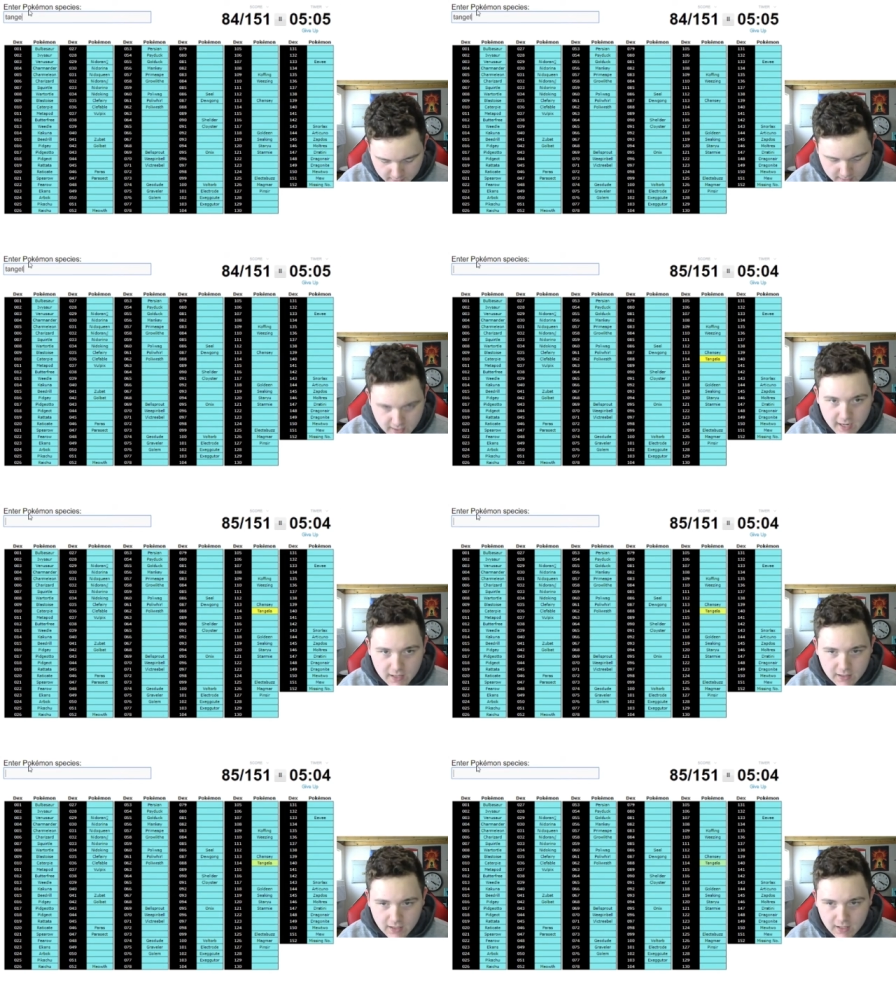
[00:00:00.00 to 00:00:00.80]

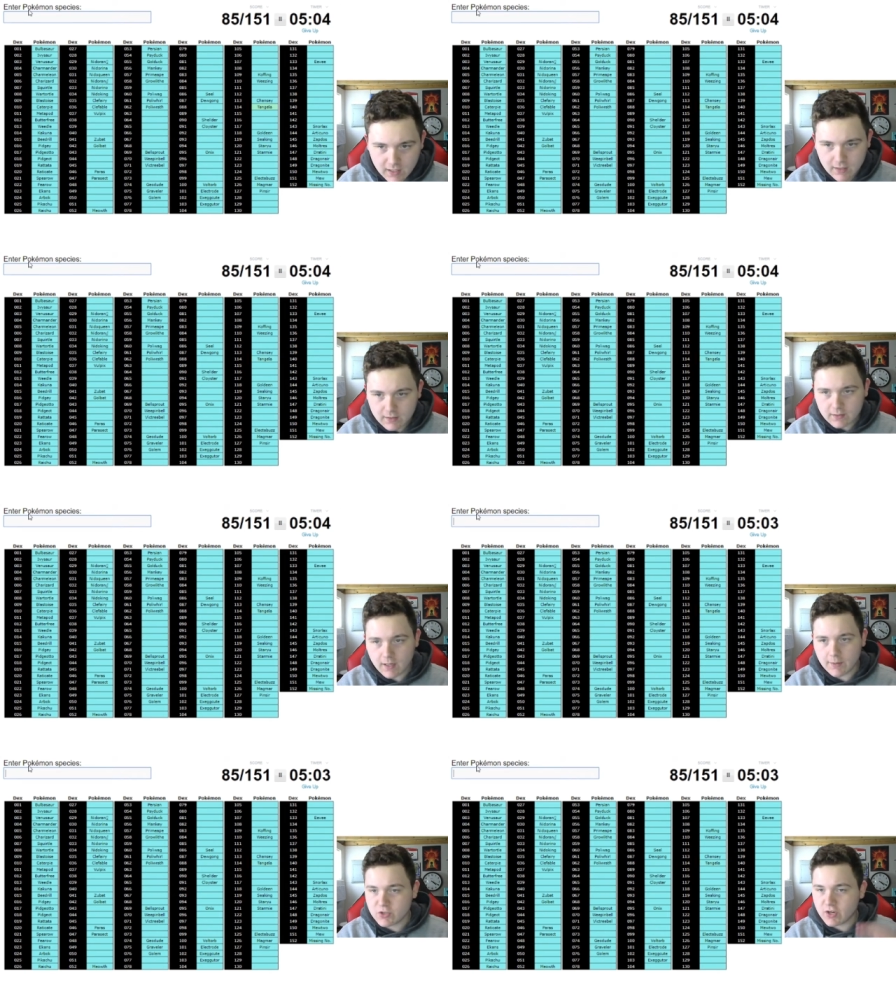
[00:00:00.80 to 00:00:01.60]
Tangela.
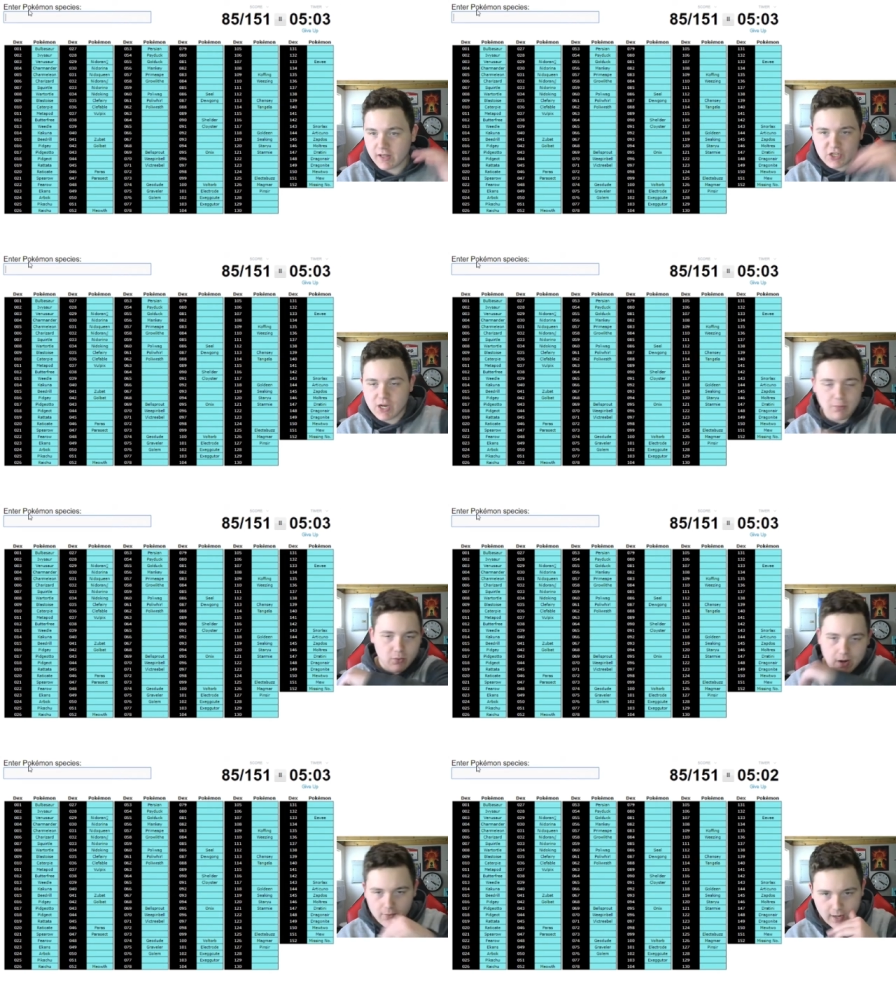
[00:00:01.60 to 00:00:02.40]
I'm just trying to, like, jump
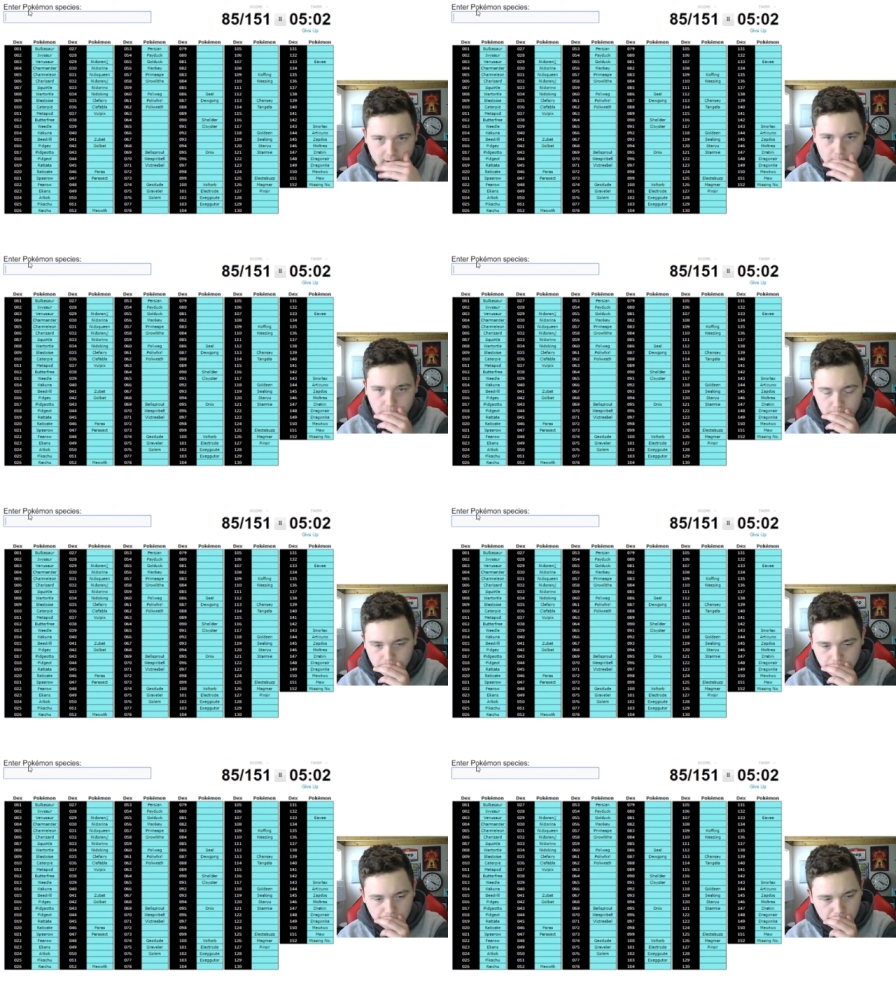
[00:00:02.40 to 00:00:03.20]
around now.
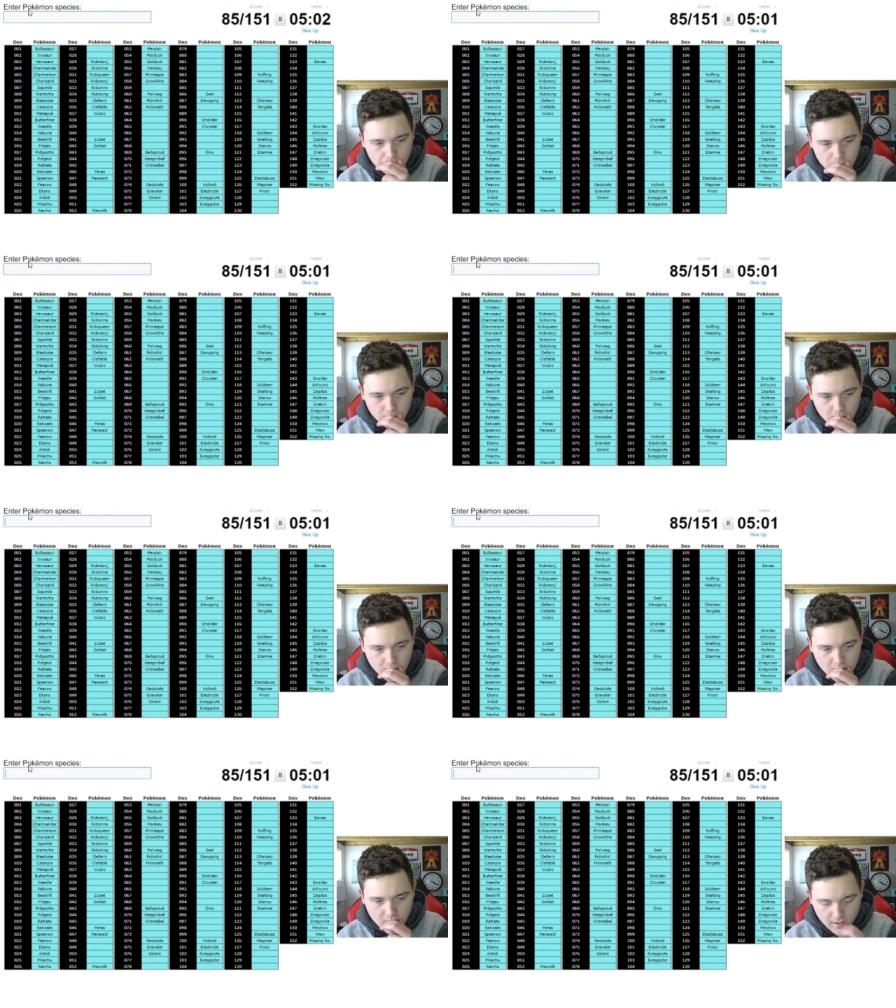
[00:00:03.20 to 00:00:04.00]

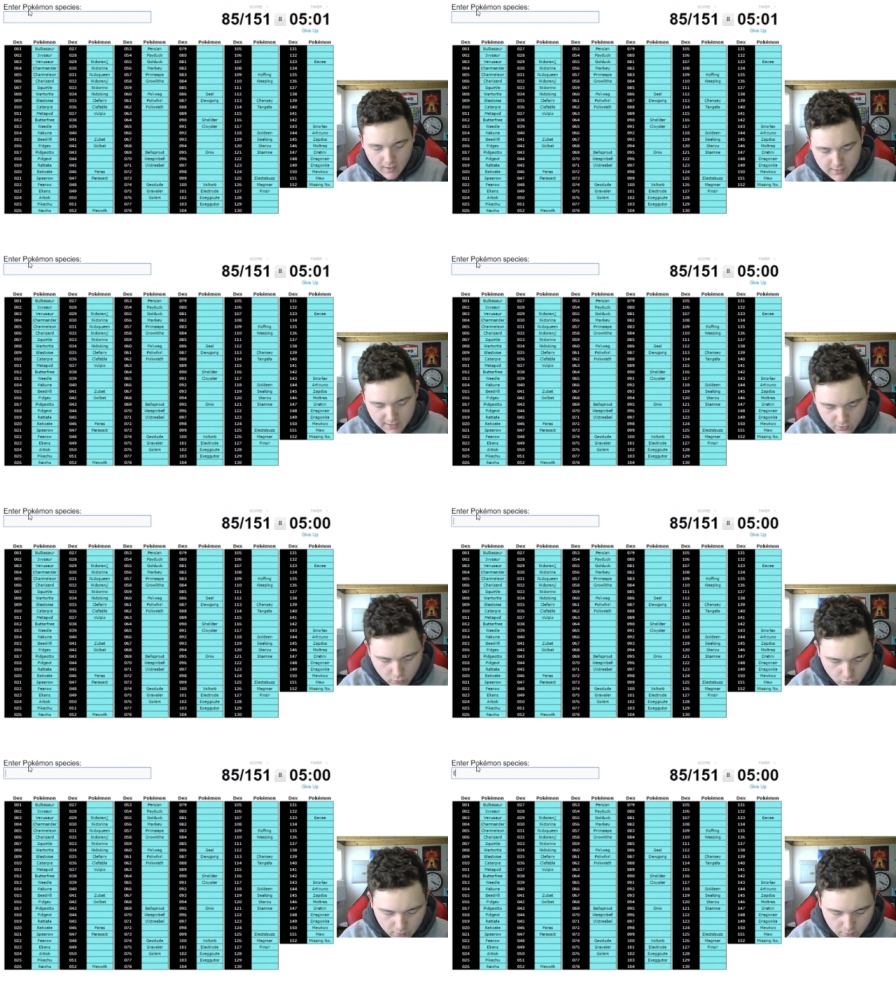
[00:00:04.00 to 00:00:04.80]
Tentacool.